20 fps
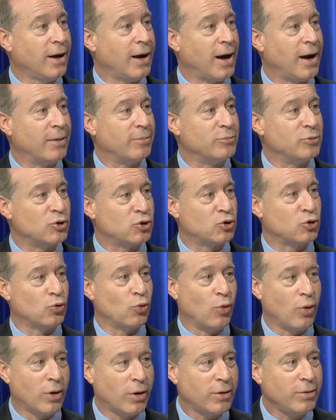I'm
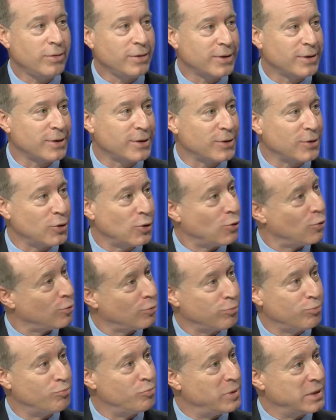sure you're
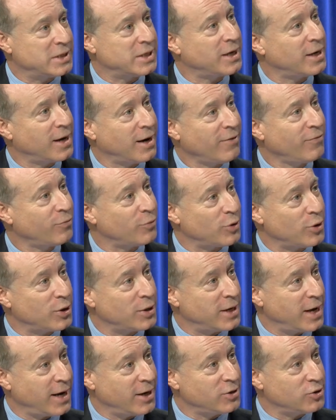busy enough with your
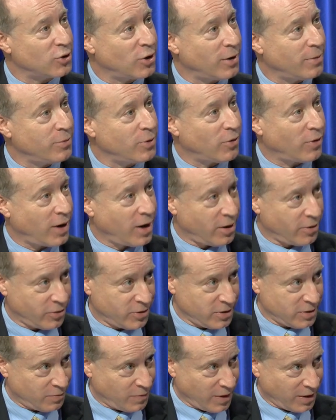day job. You're a health
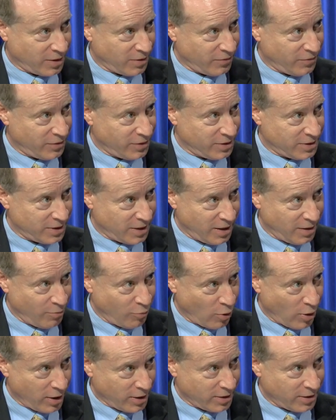inspector for the city of
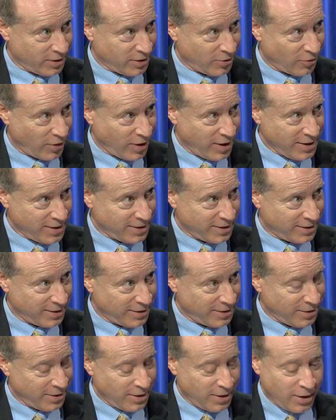Brockton, correct?
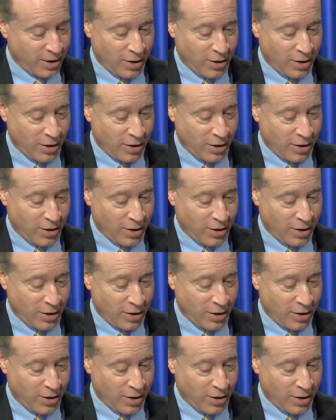Correct.